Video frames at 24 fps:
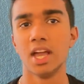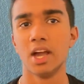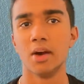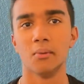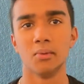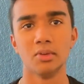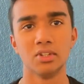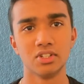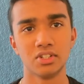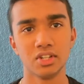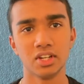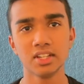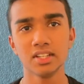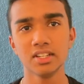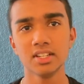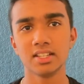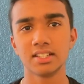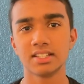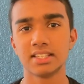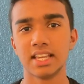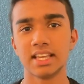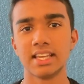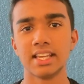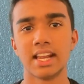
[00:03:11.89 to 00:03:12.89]
And when you're done,
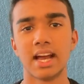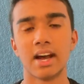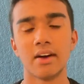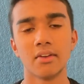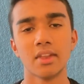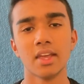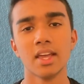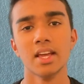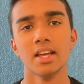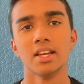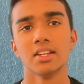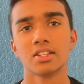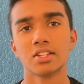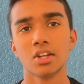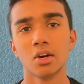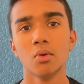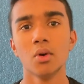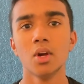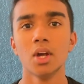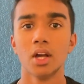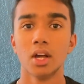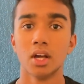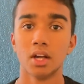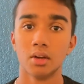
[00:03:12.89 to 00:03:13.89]
take it out.
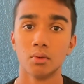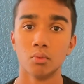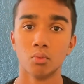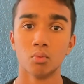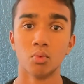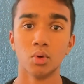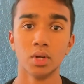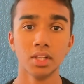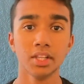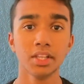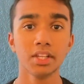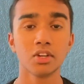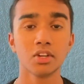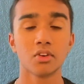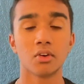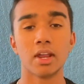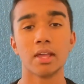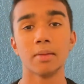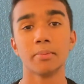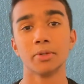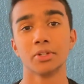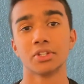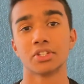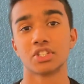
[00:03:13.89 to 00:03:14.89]
So really, you're
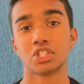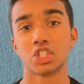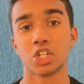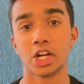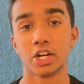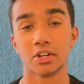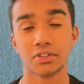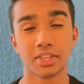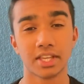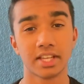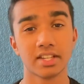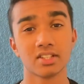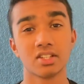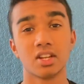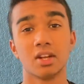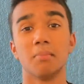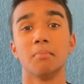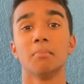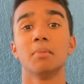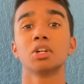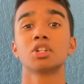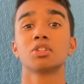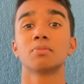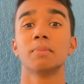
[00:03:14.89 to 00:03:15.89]
able to share things on a
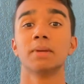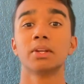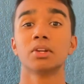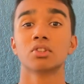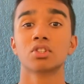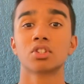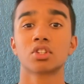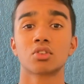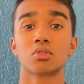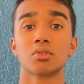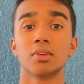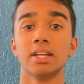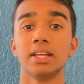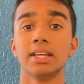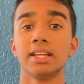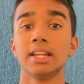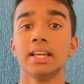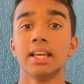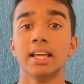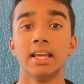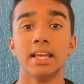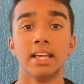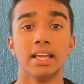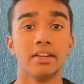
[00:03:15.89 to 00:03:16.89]
much bigger
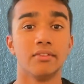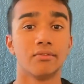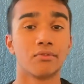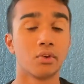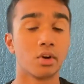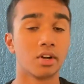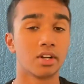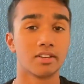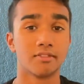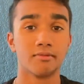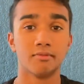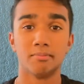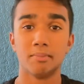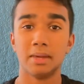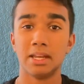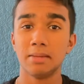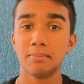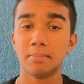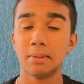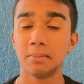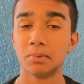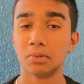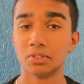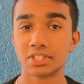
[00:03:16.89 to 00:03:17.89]
screen in front of many
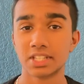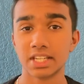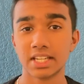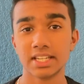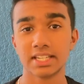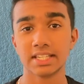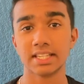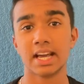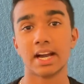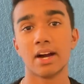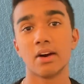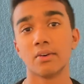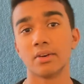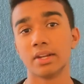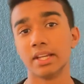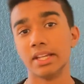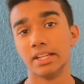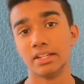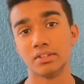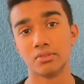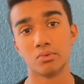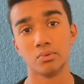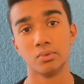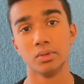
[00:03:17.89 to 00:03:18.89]
people sitting down,
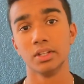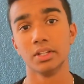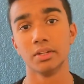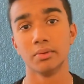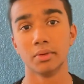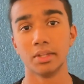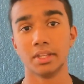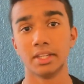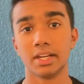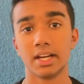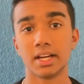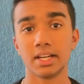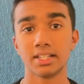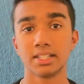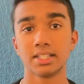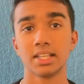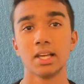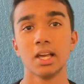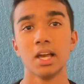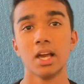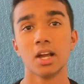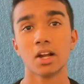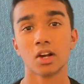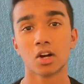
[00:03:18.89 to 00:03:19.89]
and it's really nice.
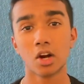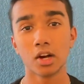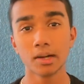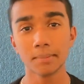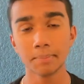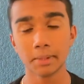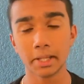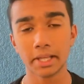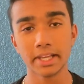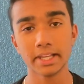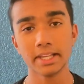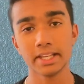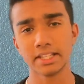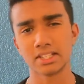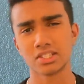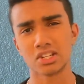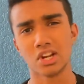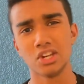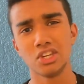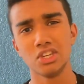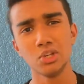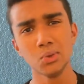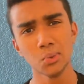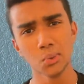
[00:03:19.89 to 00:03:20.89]
CarPlay is
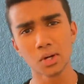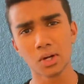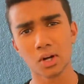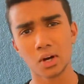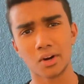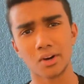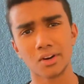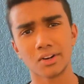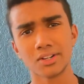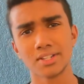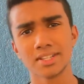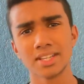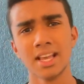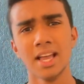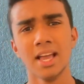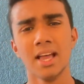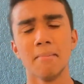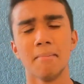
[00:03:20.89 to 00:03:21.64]
on newer cars.